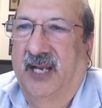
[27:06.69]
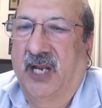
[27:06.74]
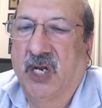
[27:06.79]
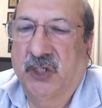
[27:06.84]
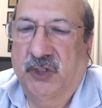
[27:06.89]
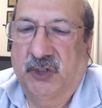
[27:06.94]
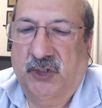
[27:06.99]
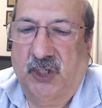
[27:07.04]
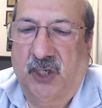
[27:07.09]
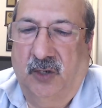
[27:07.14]

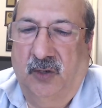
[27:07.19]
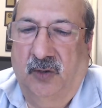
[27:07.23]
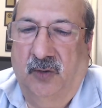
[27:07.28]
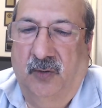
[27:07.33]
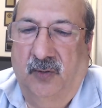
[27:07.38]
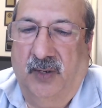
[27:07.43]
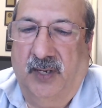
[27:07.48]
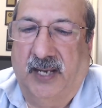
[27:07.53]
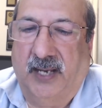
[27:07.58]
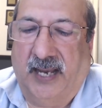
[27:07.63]
Sure.
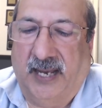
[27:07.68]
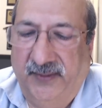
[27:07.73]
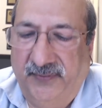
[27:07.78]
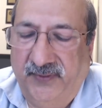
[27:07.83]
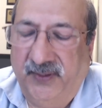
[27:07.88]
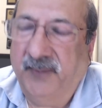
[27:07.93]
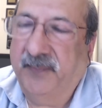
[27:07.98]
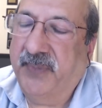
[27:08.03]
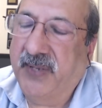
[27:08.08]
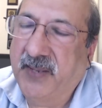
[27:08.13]
So
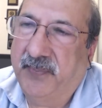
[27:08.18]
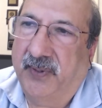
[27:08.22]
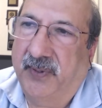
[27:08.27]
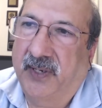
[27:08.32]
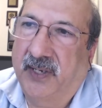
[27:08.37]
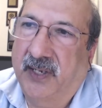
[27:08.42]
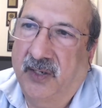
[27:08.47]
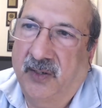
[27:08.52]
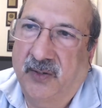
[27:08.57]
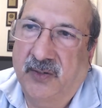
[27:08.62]
I think
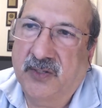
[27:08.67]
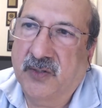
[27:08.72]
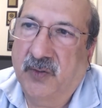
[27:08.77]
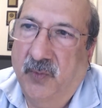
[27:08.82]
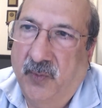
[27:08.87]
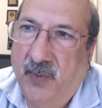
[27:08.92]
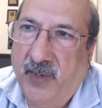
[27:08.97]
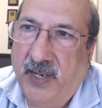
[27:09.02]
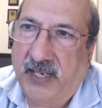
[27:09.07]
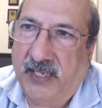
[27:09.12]
people are going
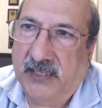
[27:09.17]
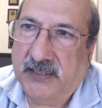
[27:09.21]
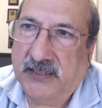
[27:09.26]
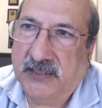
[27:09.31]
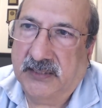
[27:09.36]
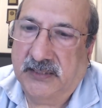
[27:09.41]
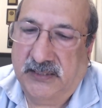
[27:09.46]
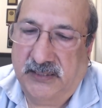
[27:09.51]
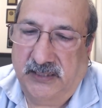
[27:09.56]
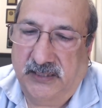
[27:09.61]
to
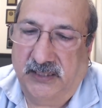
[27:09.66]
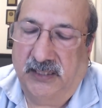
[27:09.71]
wait